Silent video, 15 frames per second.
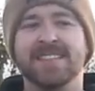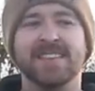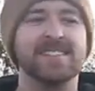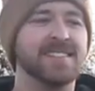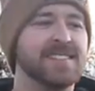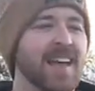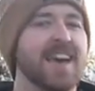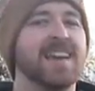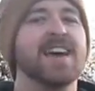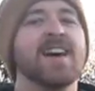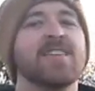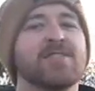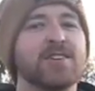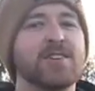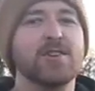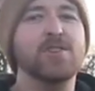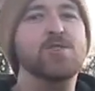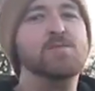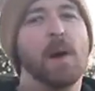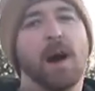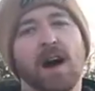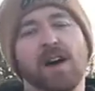This is like the
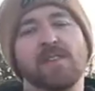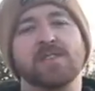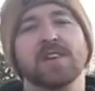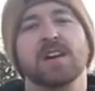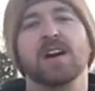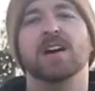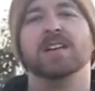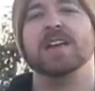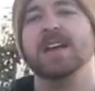new part of the yard